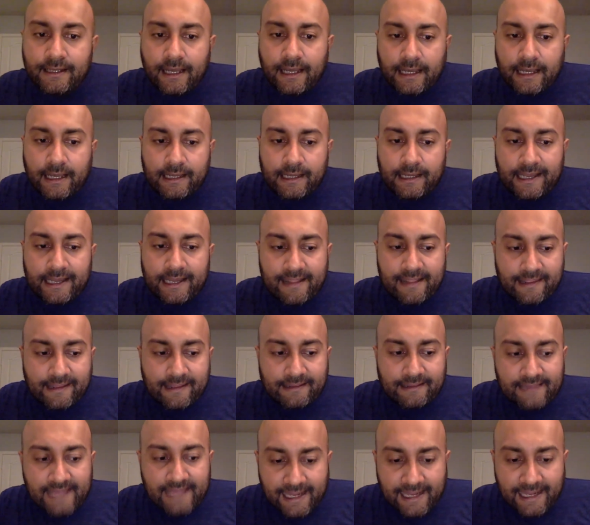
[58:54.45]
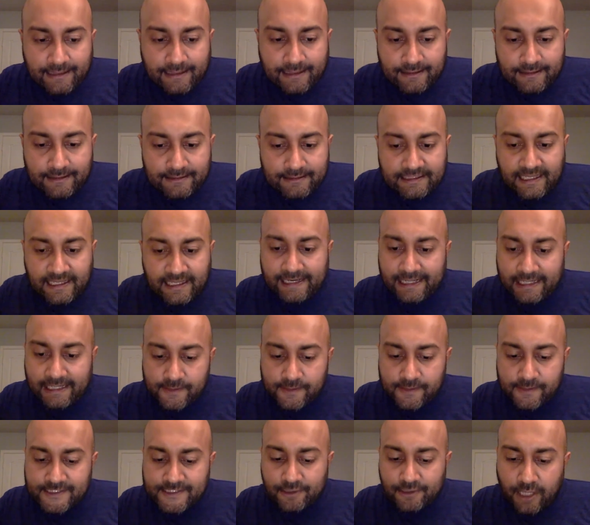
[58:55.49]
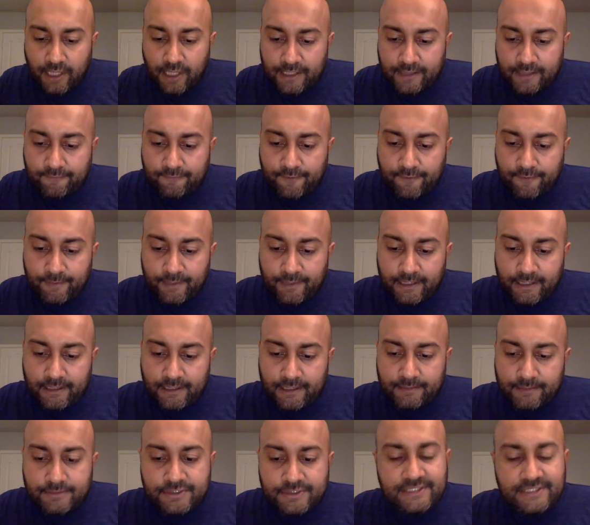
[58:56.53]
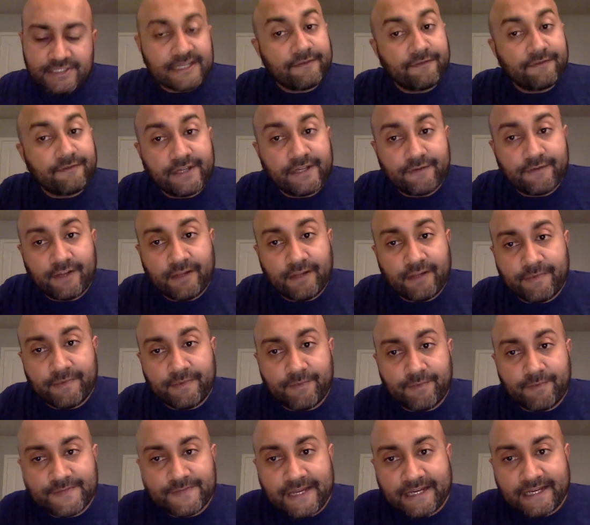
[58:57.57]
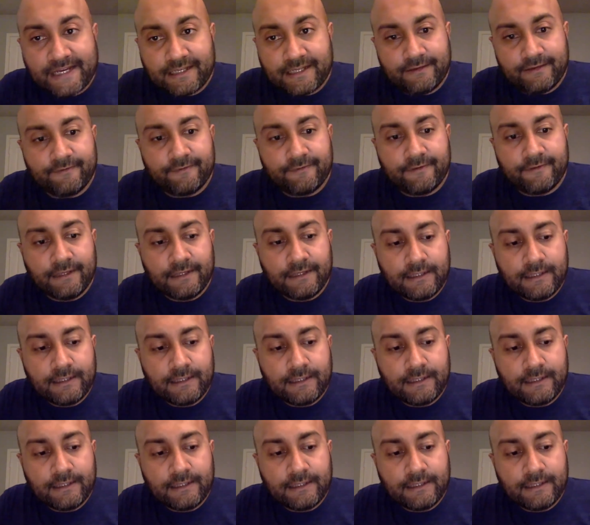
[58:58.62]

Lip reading: And I think that helps a lot from just a development perspective,